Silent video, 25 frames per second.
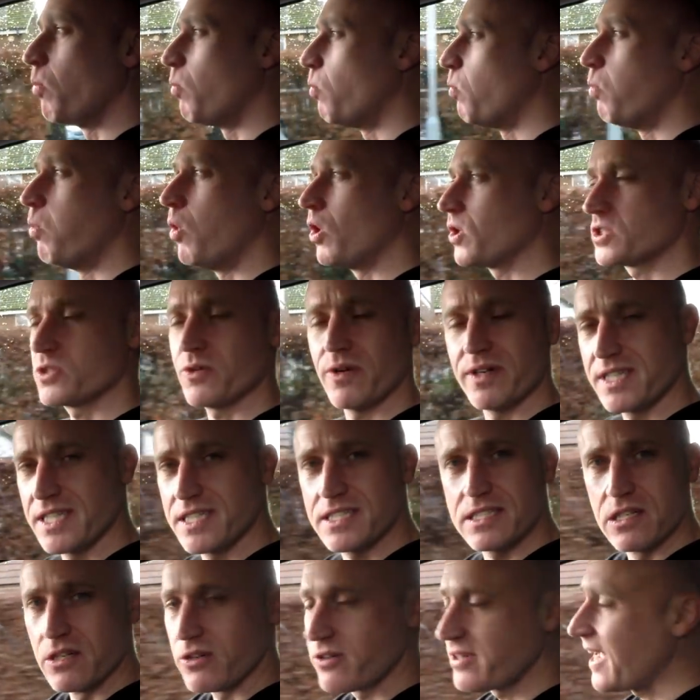what do I
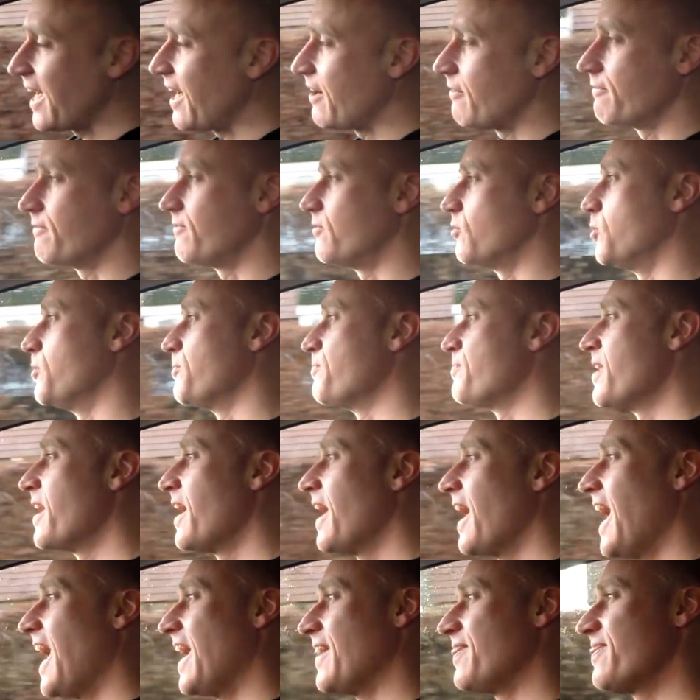need to look out for?
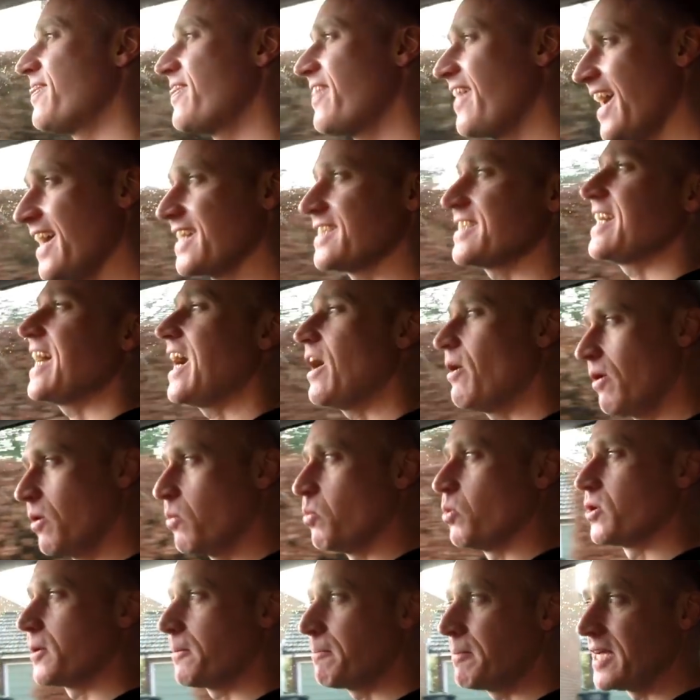And that's how I
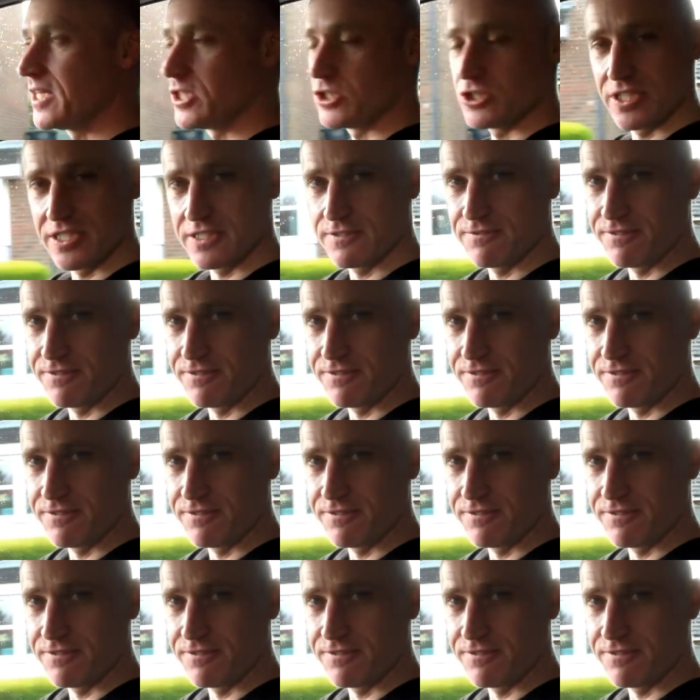want to pitch this